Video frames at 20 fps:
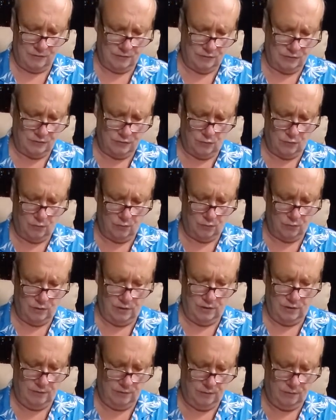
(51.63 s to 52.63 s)
It's a short
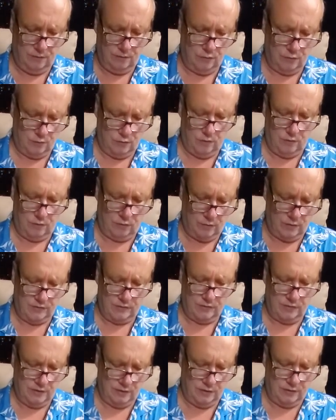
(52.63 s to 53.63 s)
read for whoever
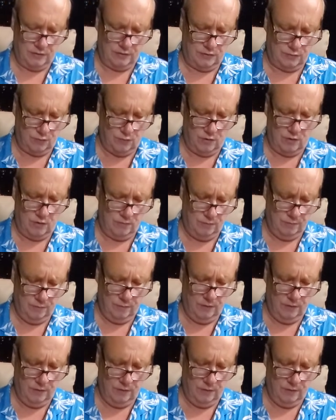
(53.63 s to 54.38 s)
resonates as well.